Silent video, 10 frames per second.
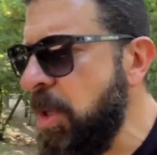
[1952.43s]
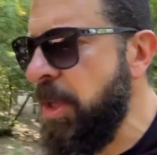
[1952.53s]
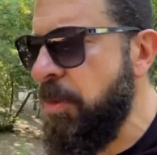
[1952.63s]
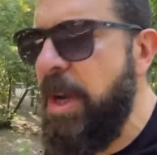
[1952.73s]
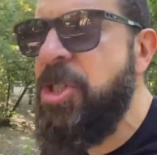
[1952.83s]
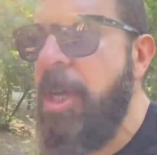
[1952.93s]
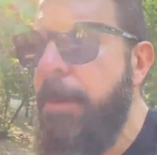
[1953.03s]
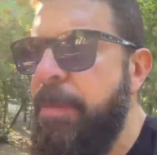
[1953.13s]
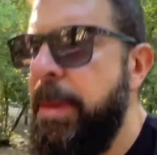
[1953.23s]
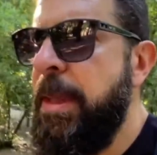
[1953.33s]
in Russia
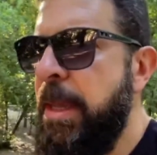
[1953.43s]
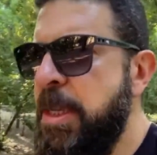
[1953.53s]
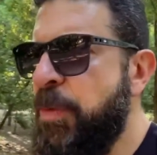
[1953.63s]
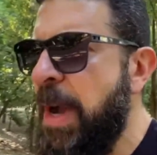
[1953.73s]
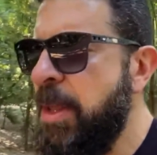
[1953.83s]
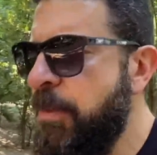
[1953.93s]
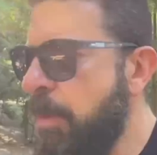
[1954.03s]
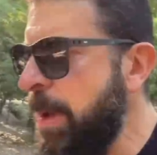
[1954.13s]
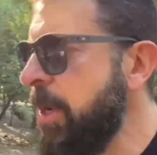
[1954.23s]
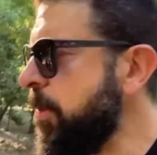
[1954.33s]
is filing for
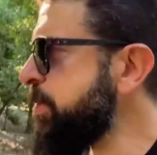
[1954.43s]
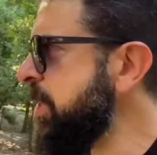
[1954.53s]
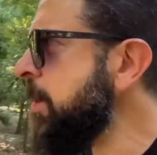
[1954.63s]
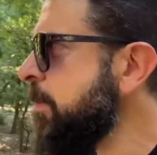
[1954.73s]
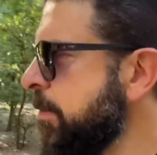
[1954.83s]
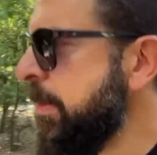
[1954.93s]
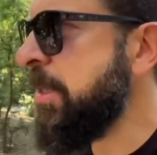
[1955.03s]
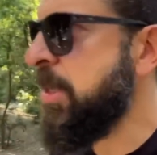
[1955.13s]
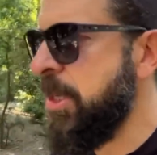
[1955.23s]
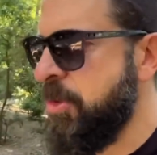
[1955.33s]
bankruptcy.
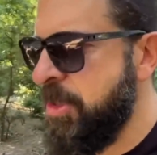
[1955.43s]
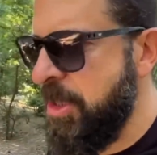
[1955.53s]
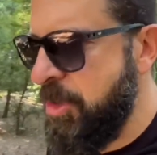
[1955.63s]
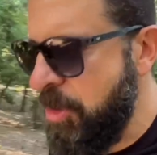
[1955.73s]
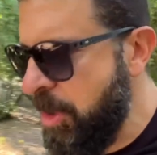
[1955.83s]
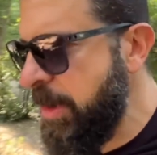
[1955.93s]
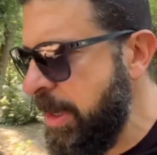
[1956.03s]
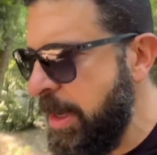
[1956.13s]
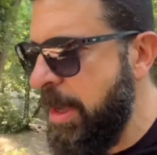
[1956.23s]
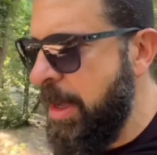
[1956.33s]
That's an interesting story.
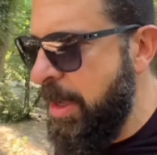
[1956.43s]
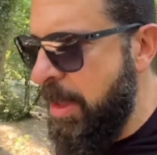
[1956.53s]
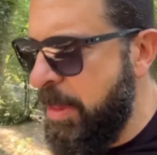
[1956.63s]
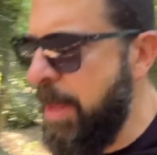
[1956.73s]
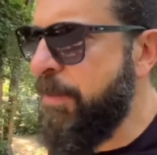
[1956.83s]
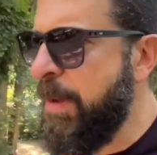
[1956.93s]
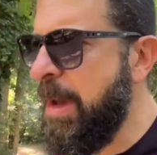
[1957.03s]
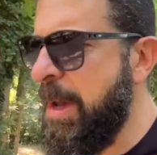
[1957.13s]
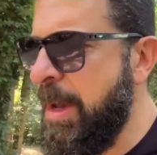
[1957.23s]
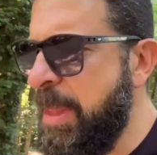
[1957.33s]

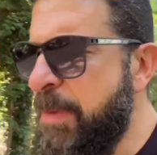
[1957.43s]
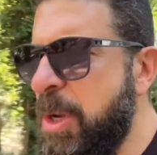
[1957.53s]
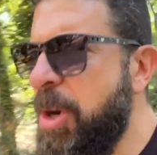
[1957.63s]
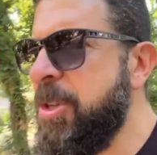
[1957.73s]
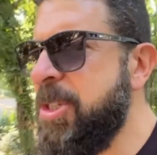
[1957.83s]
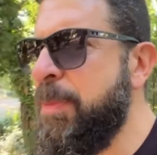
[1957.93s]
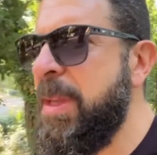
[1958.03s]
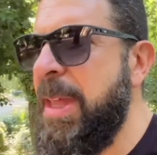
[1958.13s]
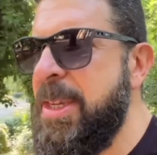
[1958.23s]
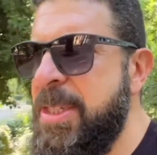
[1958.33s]
They've incurred
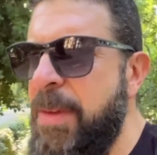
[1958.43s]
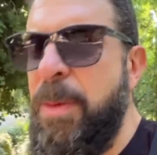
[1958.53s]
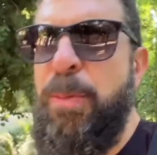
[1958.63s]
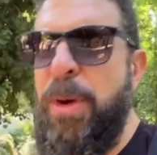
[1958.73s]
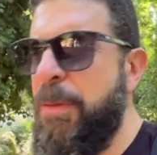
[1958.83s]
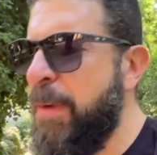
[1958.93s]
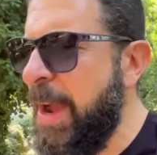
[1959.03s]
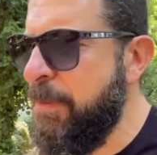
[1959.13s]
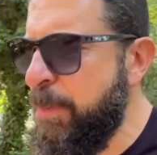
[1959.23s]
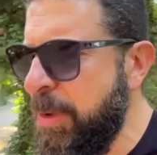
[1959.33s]
something like
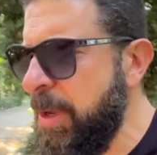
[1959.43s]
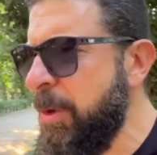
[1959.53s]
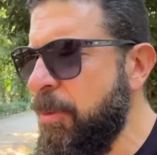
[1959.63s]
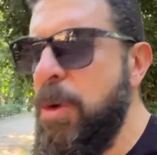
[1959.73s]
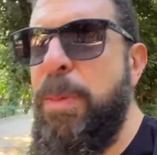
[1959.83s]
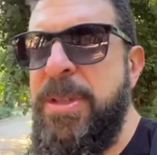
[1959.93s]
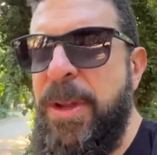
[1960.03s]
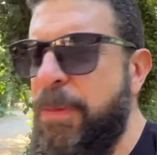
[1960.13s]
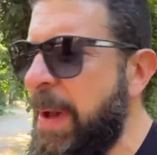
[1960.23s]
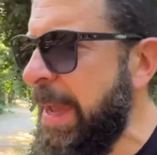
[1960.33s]
7.5 billion rubles
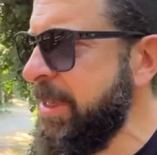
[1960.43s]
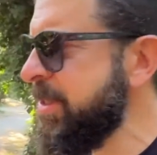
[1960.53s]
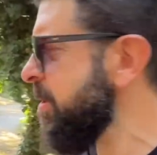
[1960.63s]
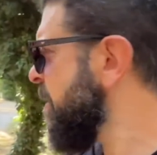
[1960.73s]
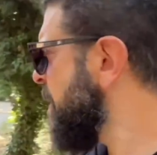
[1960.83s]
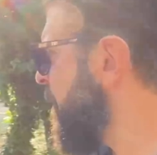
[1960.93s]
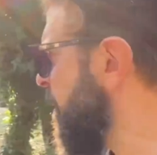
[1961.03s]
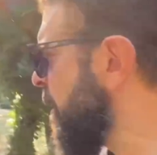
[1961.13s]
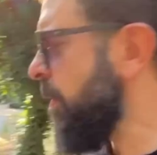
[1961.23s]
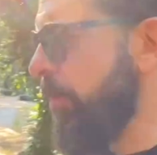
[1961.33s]
in fines
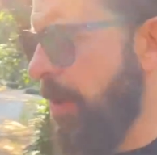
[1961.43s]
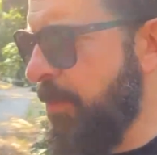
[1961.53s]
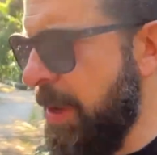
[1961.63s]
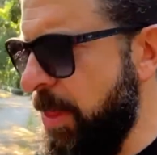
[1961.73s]
from the